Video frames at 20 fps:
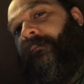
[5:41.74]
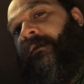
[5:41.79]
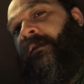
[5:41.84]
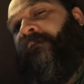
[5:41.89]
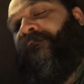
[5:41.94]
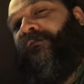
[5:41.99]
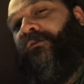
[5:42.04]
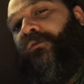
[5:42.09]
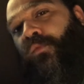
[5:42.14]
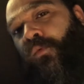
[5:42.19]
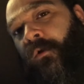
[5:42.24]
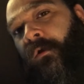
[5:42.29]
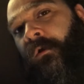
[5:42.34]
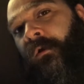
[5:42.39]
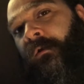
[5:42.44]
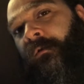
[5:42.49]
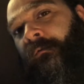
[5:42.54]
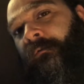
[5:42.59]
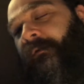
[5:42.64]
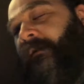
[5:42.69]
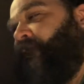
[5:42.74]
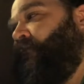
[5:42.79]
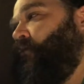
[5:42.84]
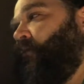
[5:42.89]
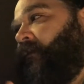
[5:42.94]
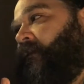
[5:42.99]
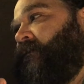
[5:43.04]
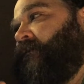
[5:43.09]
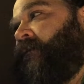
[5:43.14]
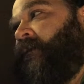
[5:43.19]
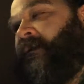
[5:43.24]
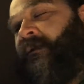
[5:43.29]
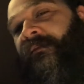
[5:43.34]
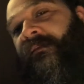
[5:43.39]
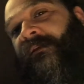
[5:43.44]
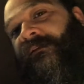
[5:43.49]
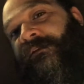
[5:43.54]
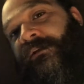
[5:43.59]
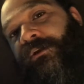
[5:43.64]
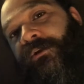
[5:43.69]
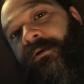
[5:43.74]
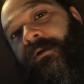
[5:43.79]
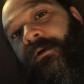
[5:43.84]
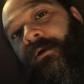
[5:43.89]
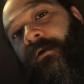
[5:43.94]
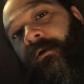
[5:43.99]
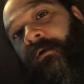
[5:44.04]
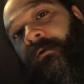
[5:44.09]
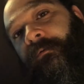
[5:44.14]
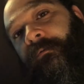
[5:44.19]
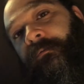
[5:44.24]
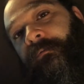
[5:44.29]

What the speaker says: And if you were listening to this in your car,